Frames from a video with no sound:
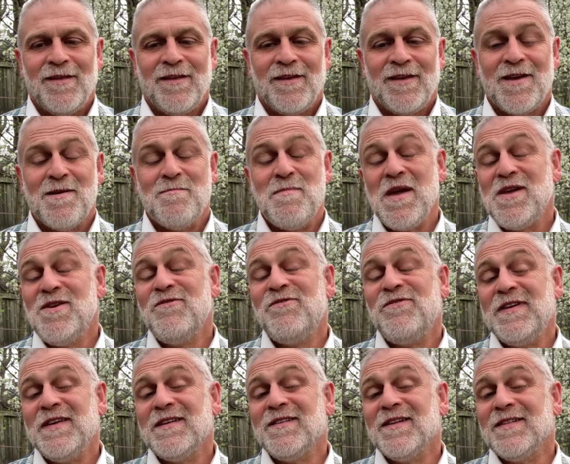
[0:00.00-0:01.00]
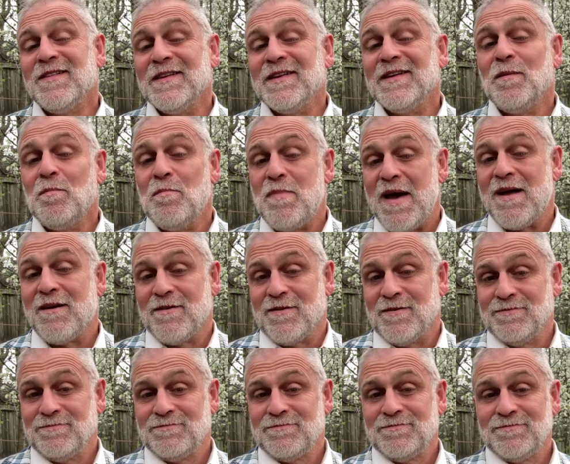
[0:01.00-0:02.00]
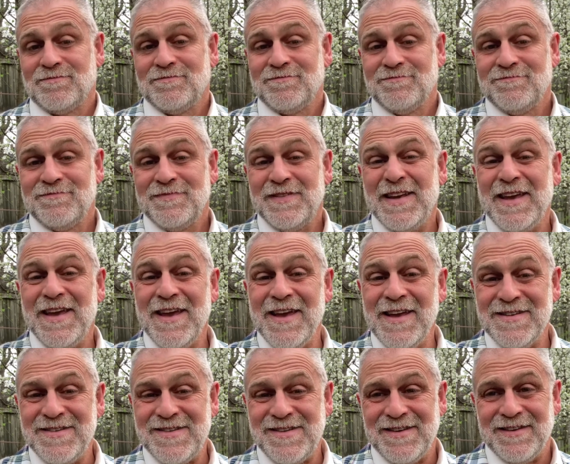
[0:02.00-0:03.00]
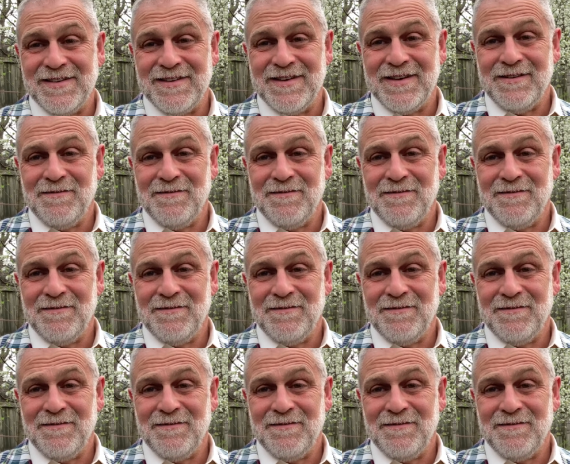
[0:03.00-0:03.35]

can make you feel a little better instantly.